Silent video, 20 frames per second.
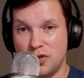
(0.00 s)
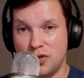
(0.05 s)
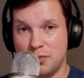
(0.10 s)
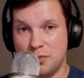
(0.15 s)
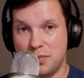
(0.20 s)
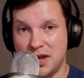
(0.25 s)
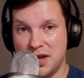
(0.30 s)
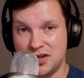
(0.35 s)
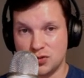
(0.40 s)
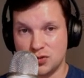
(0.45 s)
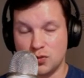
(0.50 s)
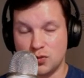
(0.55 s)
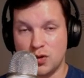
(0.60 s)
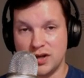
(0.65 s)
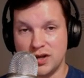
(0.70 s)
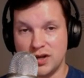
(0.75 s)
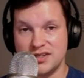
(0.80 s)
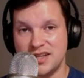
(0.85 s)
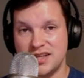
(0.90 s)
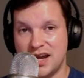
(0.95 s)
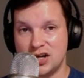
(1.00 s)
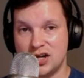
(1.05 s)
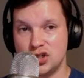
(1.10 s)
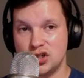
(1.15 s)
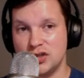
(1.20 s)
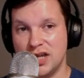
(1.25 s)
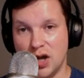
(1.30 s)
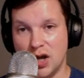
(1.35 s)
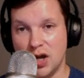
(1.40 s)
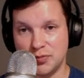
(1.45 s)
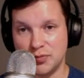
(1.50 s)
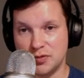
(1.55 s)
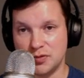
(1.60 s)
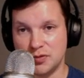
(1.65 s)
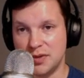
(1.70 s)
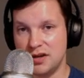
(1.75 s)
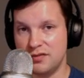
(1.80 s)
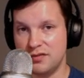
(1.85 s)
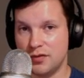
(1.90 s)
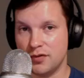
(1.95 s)
the best ones that actually helped
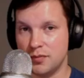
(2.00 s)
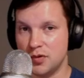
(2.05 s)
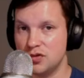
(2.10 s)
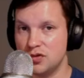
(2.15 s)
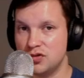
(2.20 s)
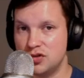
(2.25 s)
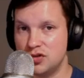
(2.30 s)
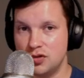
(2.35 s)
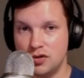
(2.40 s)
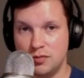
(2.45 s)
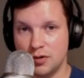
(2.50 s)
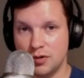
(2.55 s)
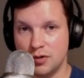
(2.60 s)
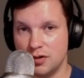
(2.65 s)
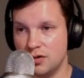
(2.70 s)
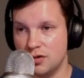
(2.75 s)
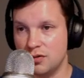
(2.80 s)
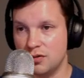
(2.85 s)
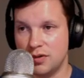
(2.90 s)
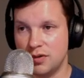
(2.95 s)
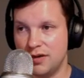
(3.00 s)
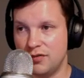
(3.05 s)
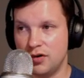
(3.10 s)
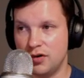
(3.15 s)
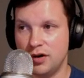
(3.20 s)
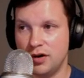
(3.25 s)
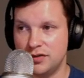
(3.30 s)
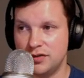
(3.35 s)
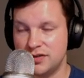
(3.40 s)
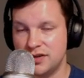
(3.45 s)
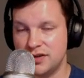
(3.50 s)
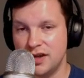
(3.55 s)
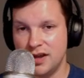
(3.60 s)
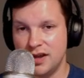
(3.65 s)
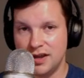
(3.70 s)
me from YouTube or whatever else